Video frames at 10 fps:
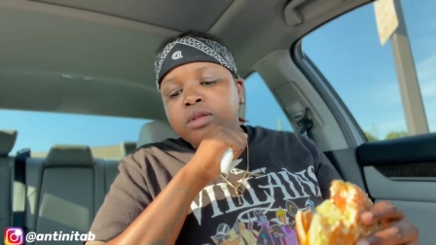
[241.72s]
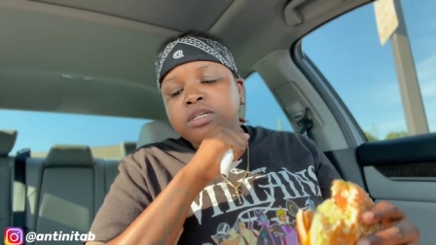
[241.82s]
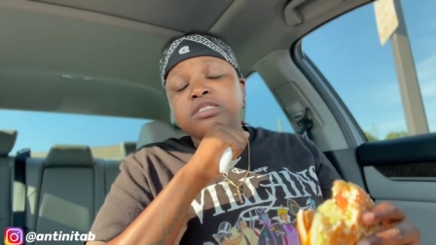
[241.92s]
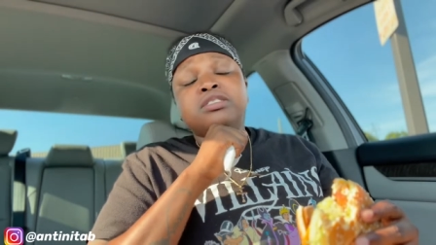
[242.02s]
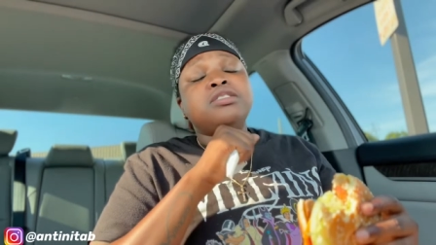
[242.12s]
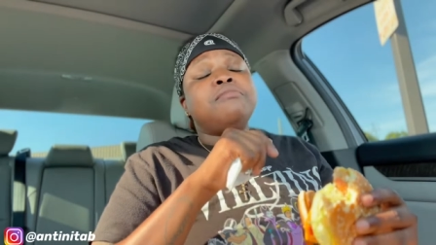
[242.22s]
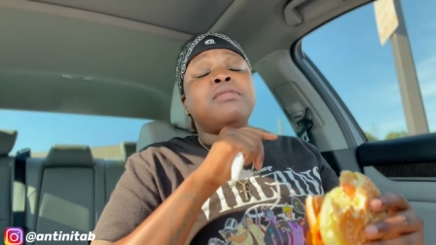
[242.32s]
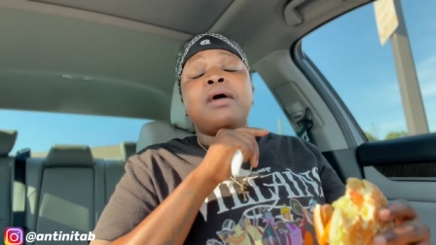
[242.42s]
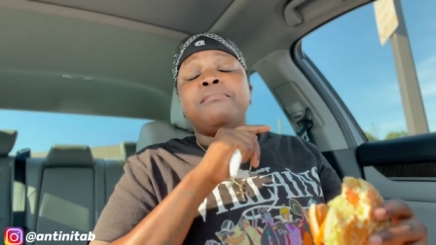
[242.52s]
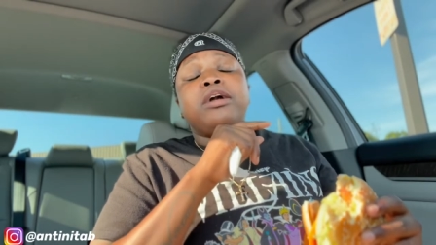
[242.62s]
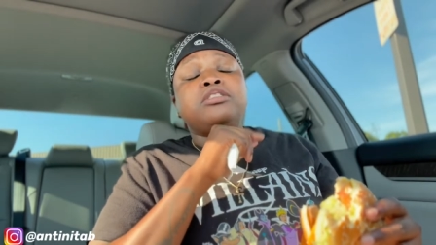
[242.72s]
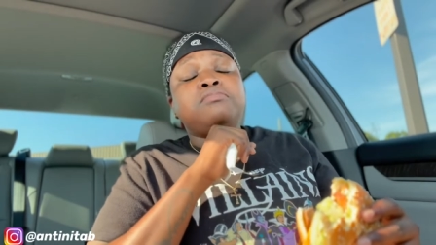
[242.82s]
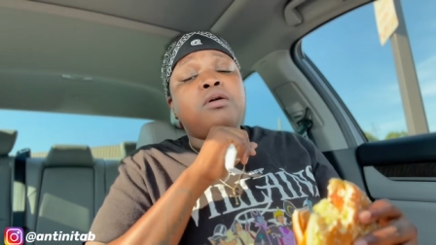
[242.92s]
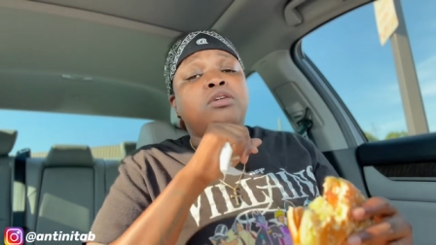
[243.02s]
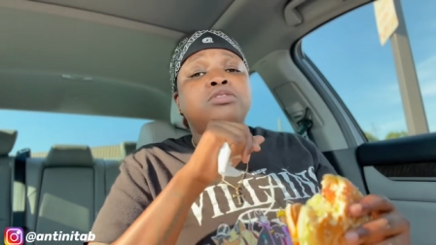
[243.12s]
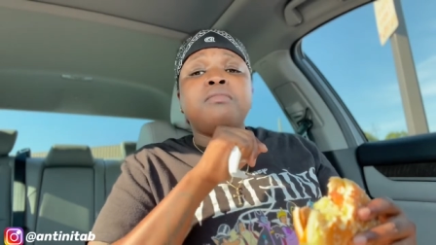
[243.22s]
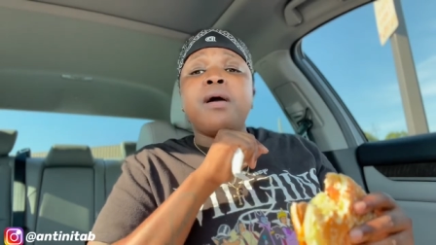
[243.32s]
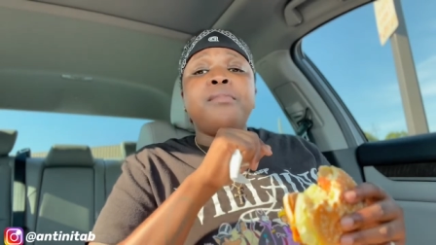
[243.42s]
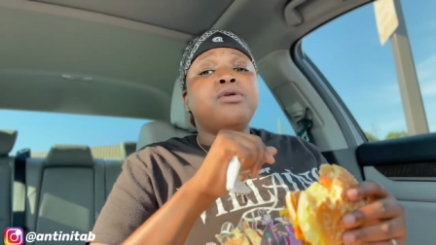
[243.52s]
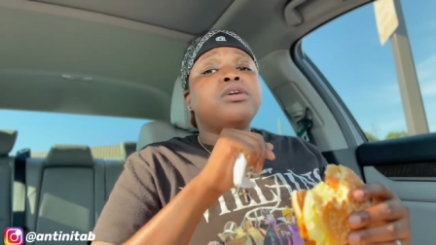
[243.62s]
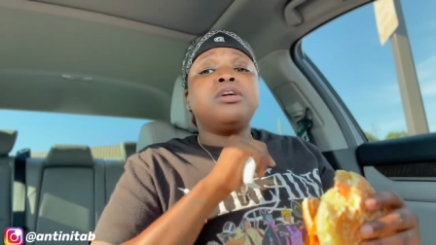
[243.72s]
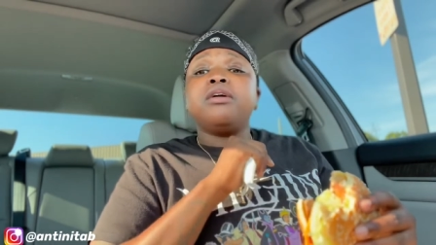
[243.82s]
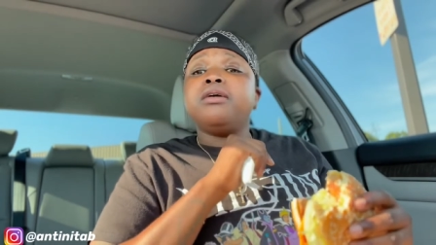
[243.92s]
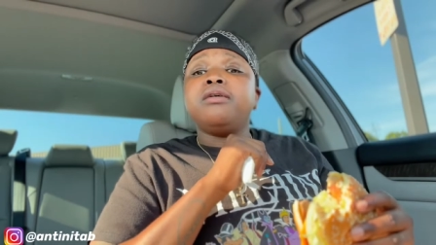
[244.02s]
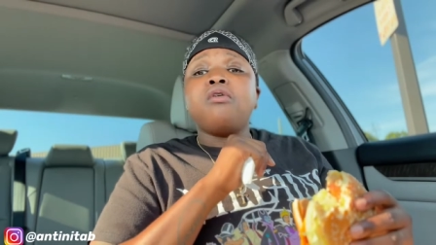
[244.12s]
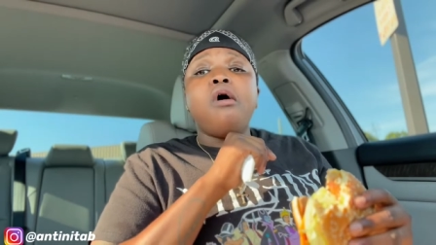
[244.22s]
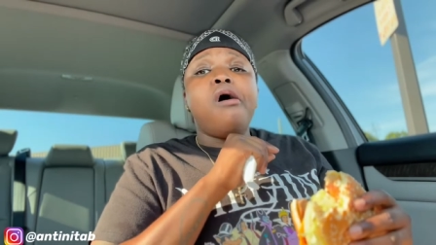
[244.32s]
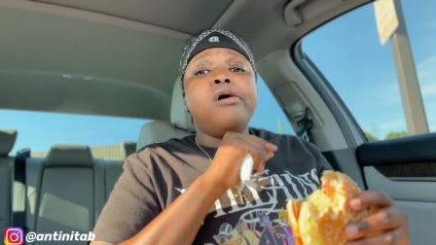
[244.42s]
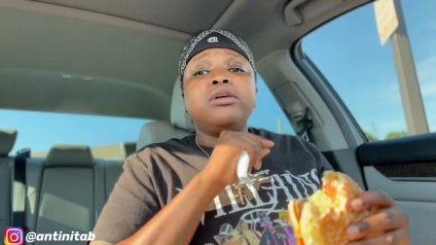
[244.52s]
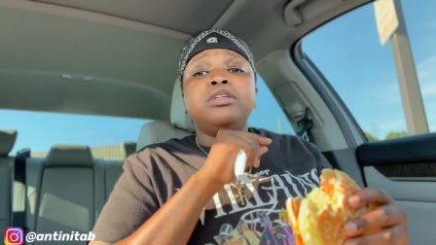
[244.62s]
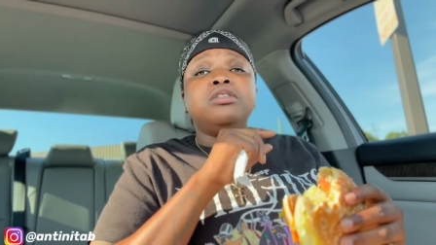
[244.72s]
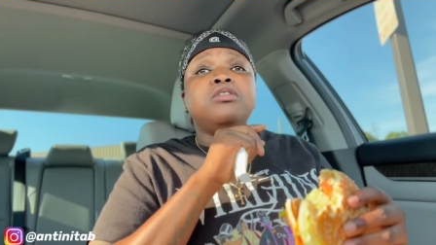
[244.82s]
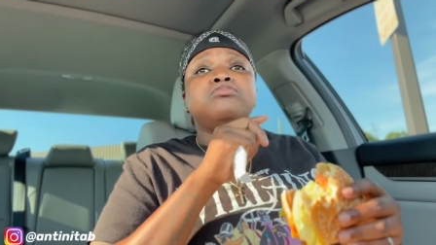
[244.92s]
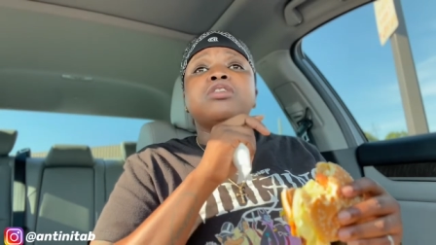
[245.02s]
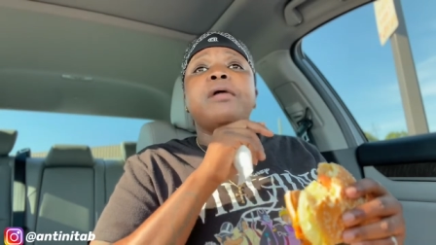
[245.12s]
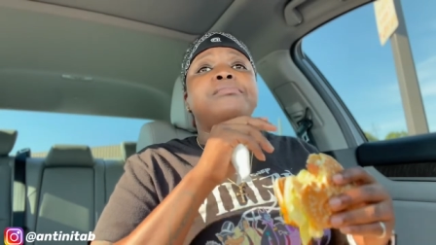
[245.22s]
Since I'm not being sponsored by Burger King or getting no type